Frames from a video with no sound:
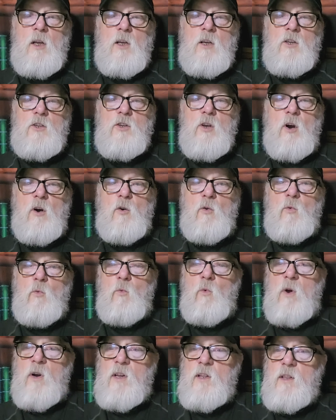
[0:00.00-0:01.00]
So
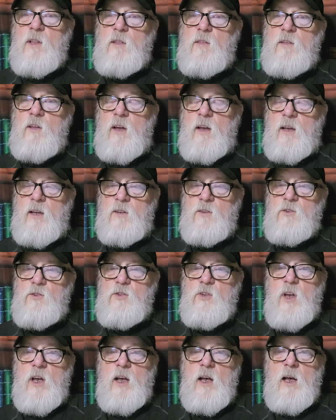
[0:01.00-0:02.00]
one of the things
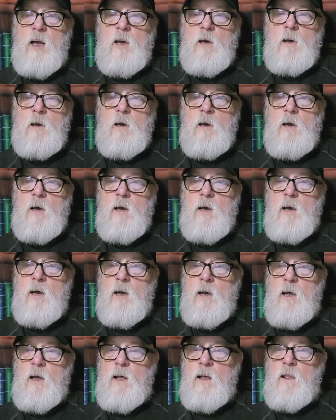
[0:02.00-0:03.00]

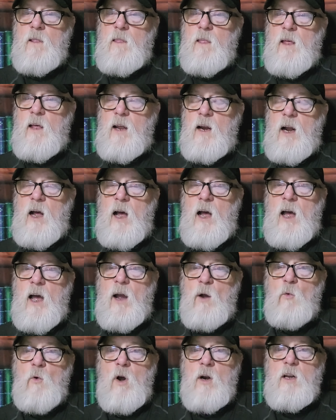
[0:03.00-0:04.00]
that
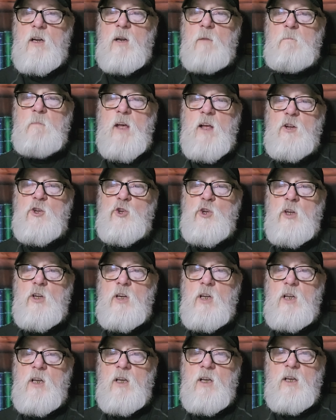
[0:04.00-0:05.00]
I wanted to mention
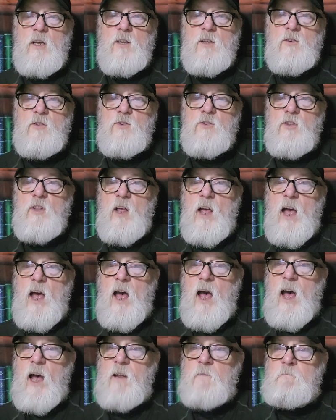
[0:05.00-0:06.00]
is
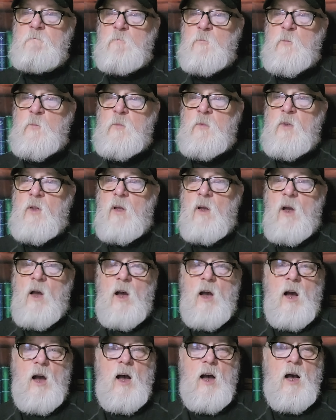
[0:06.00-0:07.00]
that
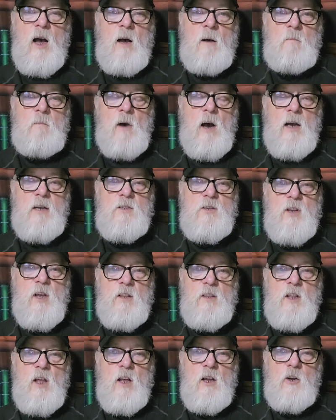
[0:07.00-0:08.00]
I
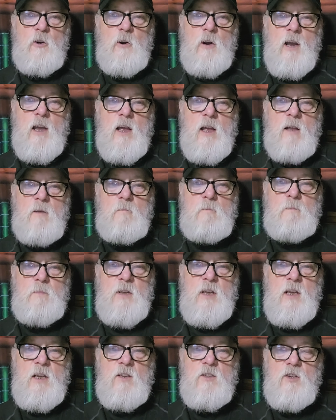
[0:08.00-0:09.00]
said that great
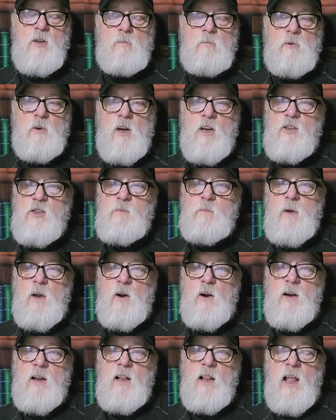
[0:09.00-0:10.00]
peace and
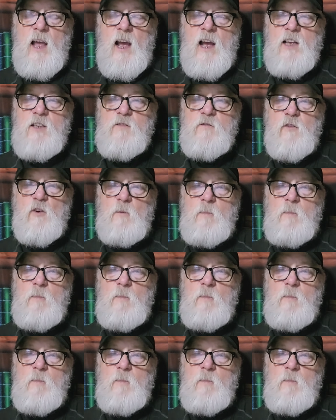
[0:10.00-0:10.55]
prosperity lasts for